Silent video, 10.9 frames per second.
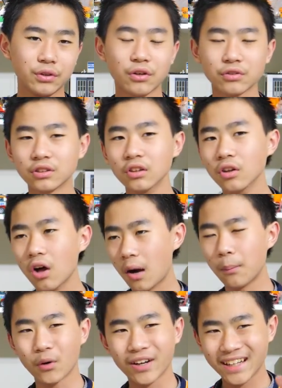There's a lot
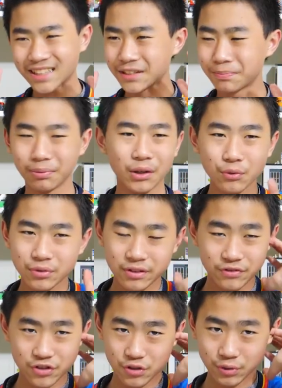more
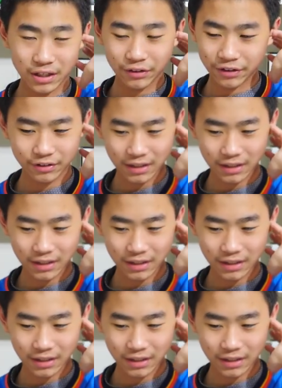explosive shoes out there.